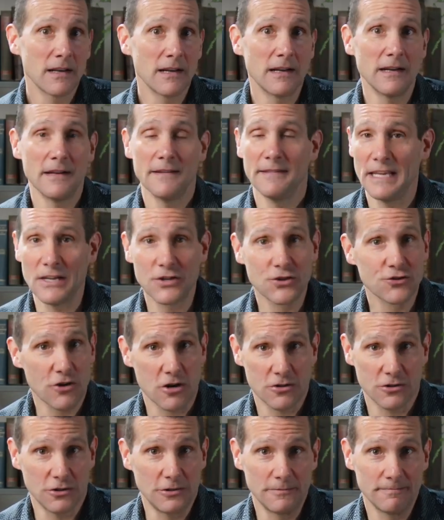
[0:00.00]
uh, and they
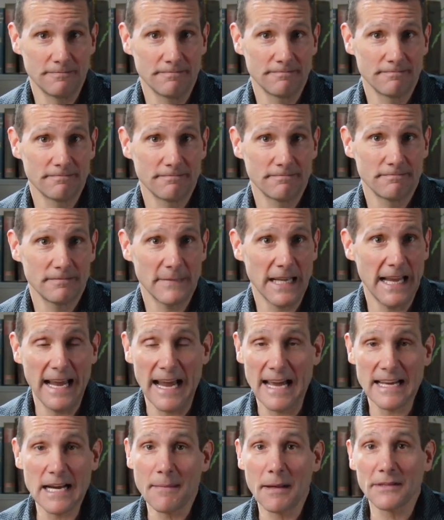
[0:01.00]
struggle.
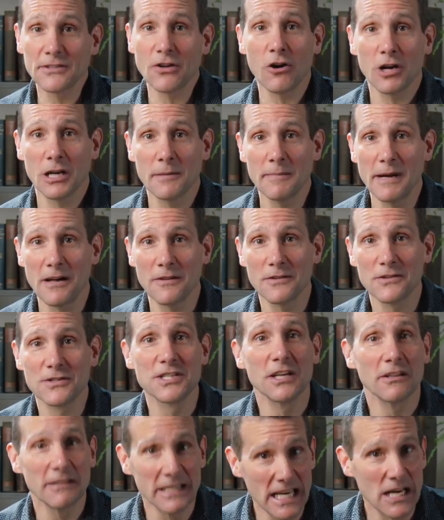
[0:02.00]
And I'm not talking about
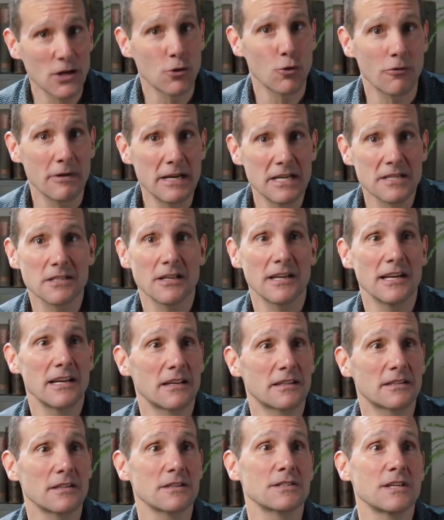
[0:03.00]
silly inquiries
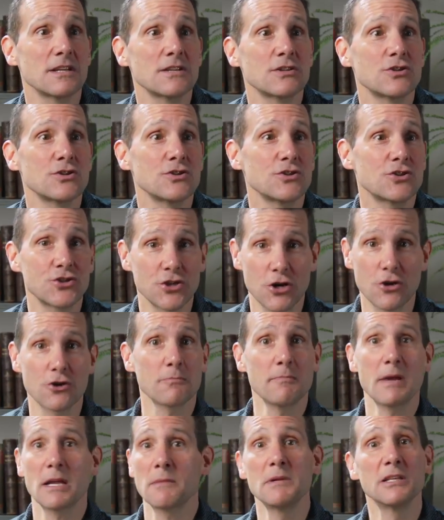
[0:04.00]
like, does this
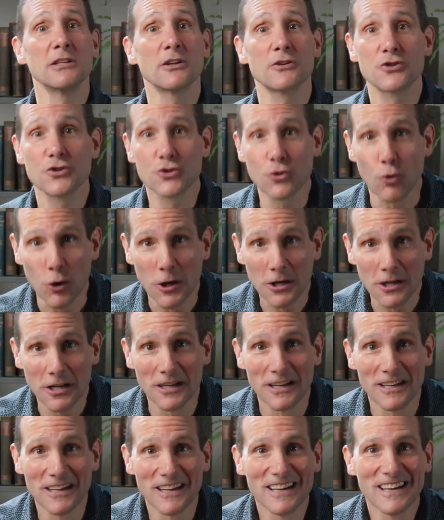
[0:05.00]
shirt make me look short?
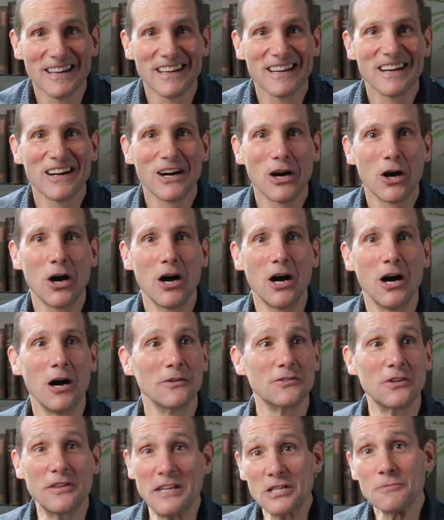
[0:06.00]

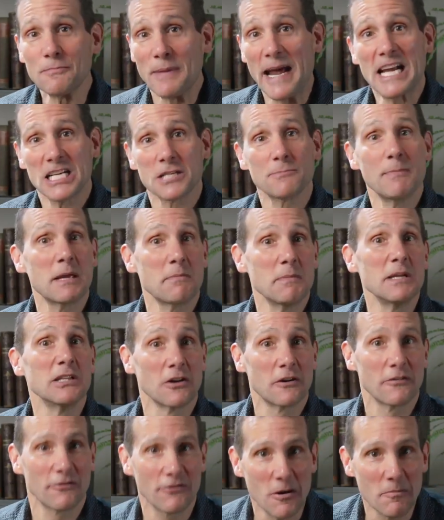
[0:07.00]
Uh, do these pants make me
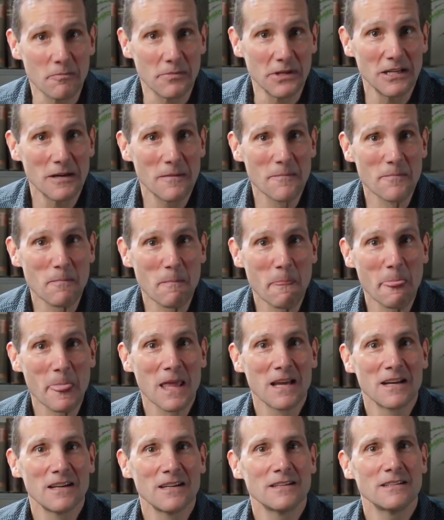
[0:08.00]
look frumpy?
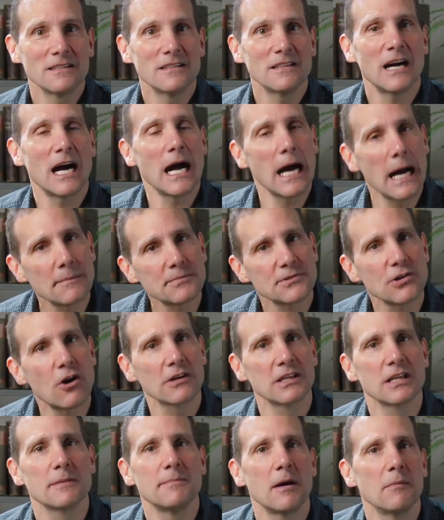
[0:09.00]
I'm
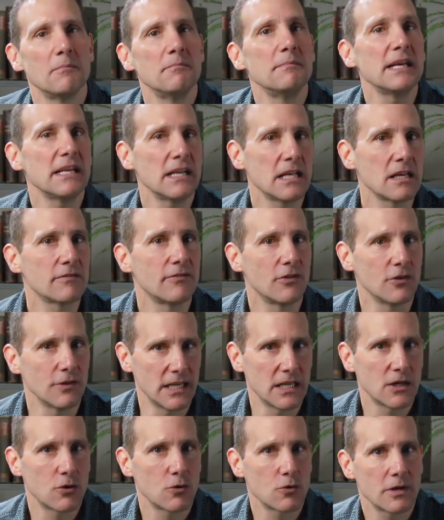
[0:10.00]
talking about meaningful
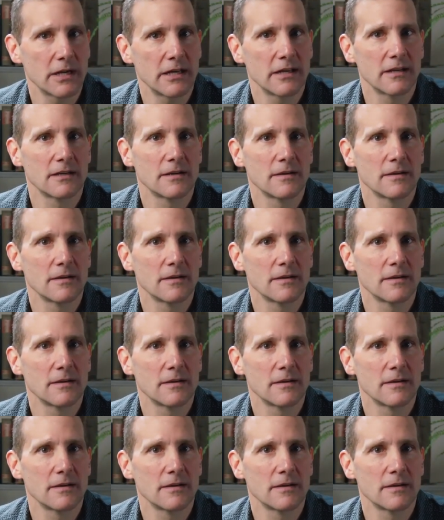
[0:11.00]
inquiry.